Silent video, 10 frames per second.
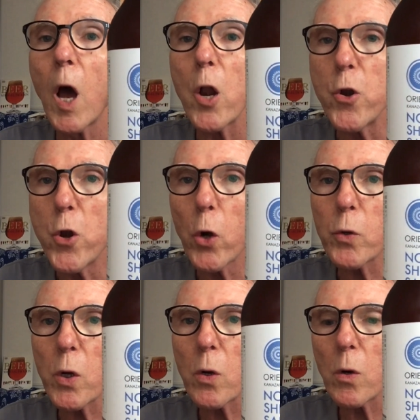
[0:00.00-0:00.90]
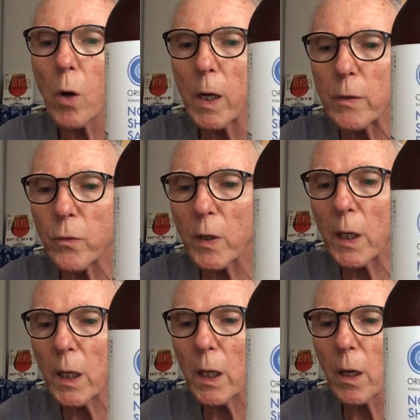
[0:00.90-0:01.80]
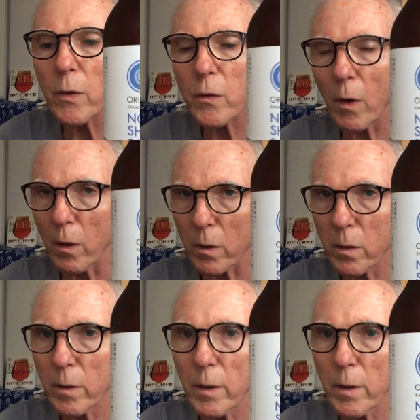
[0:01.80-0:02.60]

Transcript: Noto Sea Salt,